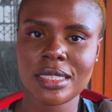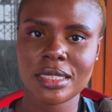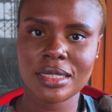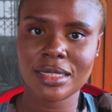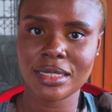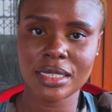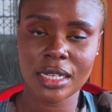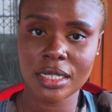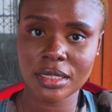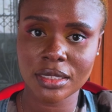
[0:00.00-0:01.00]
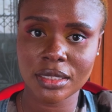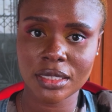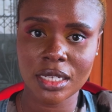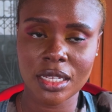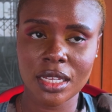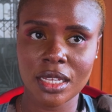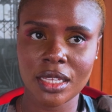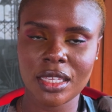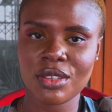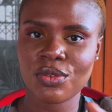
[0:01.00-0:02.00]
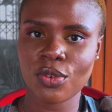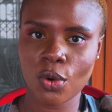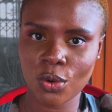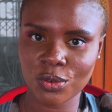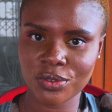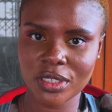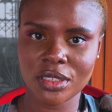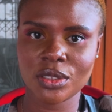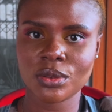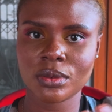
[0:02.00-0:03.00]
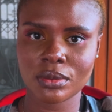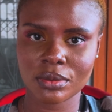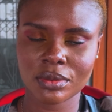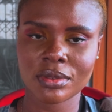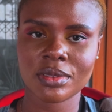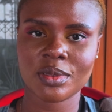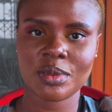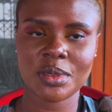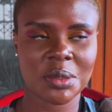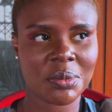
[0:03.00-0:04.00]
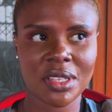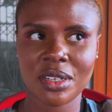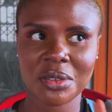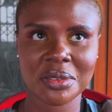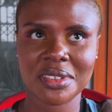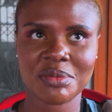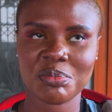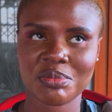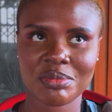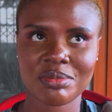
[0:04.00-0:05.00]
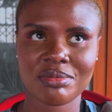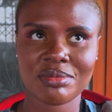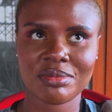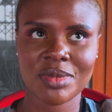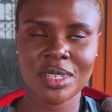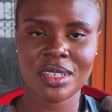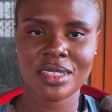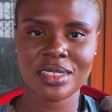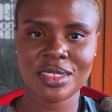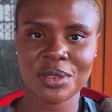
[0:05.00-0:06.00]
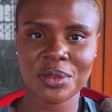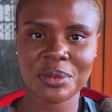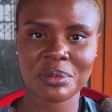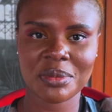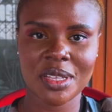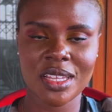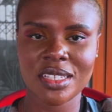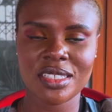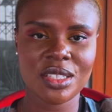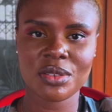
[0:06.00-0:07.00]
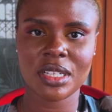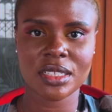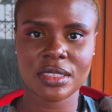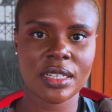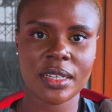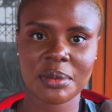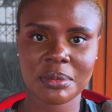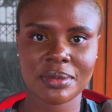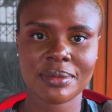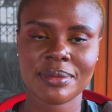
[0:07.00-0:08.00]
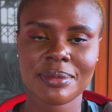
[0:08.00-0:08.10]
these designs evolve into something else. So see you next time.